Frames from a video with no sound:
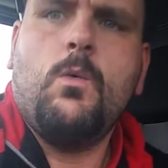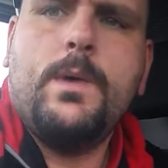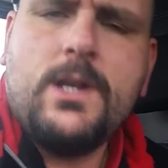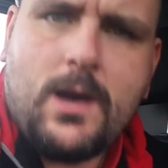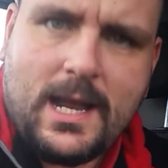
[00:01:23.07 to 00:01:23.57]

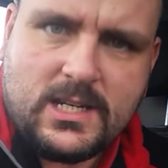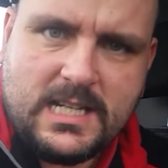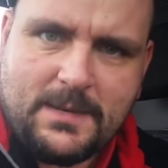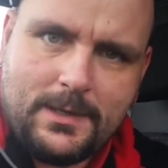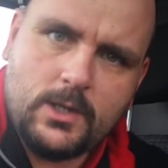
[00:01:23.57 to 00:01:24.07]
We're not
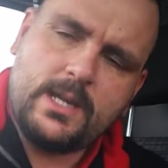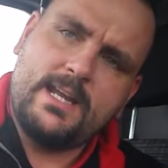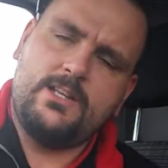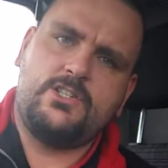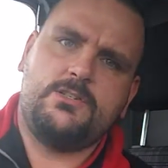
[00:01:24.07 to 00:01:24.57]
actually going to be
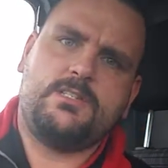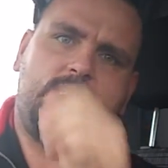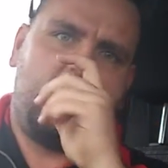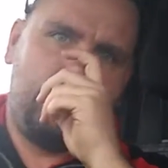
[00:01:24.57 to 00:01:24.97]
looking at a juice today,